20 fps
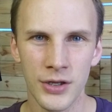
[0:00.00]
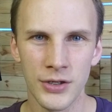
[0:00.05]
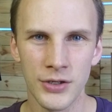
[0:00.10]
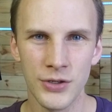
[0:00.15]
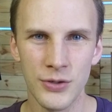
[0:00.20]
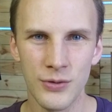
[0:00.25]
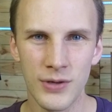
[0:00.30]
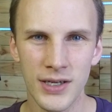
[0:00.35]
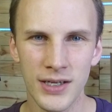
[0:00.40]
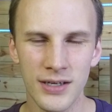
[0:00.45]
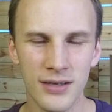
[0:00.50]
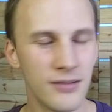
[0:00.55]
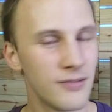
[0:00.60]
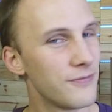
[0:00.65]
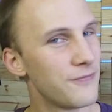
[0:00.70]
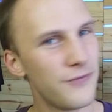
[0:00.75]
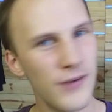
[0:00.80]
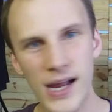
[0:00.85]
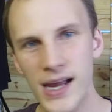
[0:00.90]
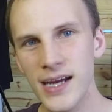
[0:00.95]
you can
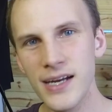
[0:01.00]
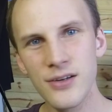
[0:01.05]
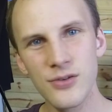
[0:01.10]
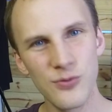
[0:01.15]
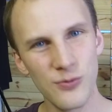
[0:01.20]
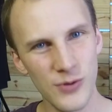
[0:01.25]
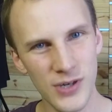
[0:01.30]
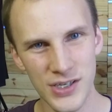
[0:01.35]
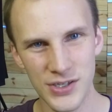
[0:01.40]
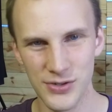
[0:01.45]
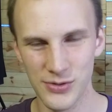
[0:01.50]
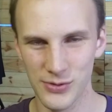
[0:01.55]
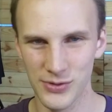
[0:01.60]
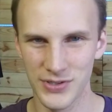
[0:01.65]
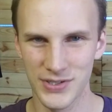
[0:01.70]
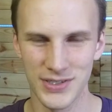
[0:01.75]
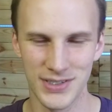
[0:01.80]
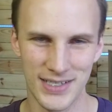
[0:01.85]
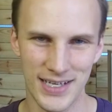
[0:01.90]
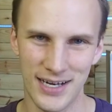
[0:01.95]
find
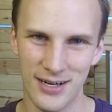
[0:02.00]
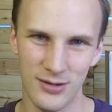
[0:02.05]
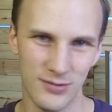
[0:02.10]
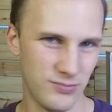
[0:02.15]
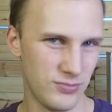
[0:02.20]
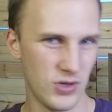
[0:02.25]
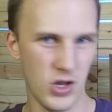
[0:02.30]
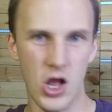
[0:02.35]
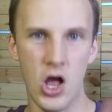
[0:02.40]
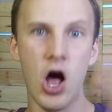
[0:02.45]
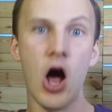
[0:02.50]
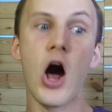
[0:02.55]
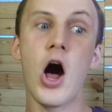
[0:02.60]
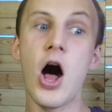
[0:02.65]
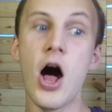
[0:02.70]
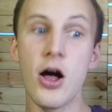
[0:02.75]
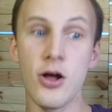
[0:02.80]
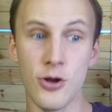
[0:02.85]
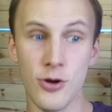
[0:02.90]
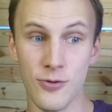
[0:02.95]
resources that are
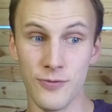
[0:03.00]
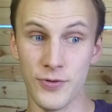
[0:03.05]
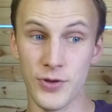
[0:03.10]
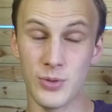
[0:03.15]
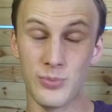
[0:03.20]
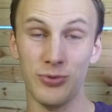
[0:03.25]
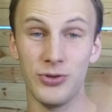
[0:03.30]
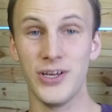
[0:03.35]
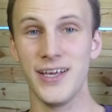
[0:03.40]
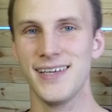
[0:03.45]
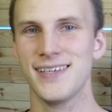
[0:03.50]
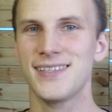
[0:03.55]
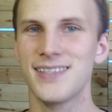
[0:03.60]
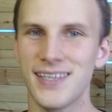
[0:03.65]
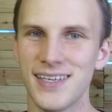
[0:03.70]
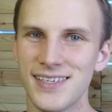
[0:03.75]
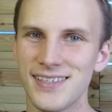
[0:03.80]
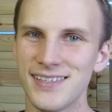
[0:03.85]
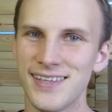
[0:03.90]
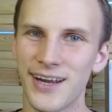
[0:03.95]
all over the place.
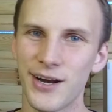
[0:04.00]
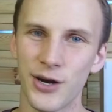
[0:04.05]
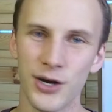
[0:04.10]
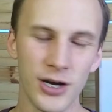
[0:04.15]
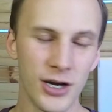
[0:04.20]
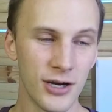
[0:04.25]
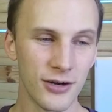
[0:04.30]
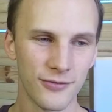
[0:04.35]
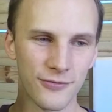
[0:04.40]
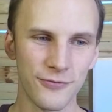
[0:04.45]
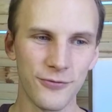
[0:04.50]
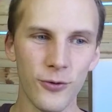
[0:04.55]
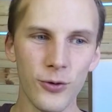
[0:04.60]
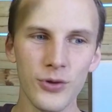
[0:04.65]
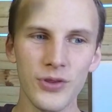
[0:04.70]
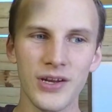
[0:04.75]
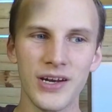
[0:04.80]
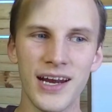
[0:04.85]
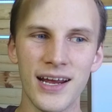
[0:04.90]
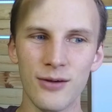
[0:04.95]
Things that are
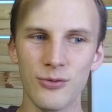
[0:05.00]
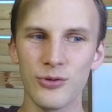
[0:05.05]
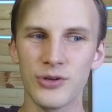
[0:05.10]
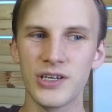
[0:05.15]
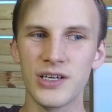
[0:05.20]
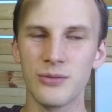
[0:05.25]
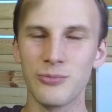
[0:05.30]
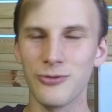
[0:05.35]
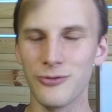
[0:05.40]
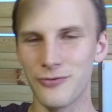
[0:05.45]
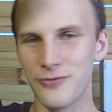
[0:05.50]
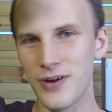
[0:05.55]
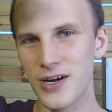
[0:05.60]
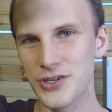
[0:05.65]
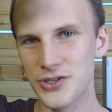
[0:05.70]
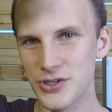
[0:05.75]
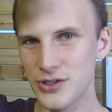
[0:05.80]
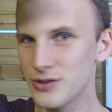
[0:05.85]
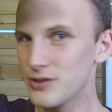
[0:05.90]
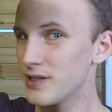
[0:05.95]
for the networking
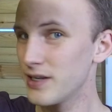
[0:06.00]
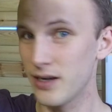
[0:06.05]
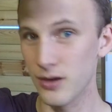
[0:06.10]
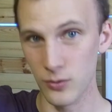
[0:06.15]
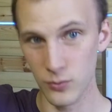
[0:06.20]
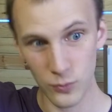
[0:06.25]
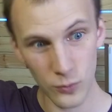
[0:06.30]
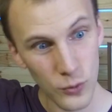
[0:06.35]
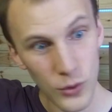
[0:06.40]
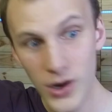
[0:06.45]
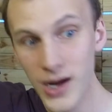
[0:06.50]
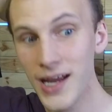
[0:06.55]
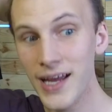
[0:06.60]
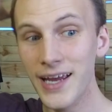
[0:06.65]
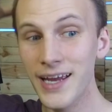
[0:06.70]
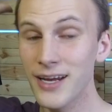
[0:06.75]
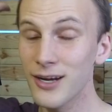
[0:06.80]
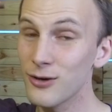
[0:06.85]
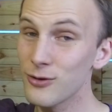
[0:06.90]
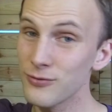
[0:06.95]
professional that are
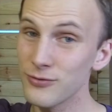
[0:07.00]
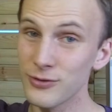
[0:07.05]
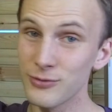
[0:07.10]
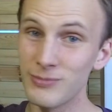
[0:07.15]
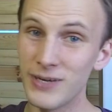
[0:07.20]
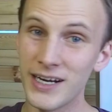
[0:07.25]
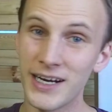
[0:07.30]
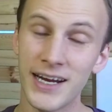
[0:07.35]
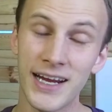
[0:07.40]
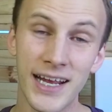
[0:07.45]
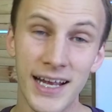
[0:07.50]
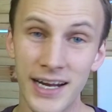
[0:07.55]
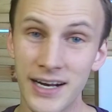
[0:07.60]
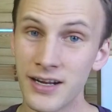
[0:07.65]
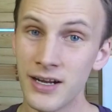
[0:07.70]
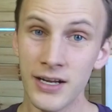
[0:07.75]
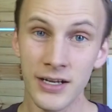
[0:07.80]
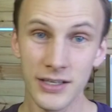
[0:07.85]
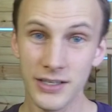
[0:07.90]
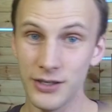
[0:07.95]
way over my head.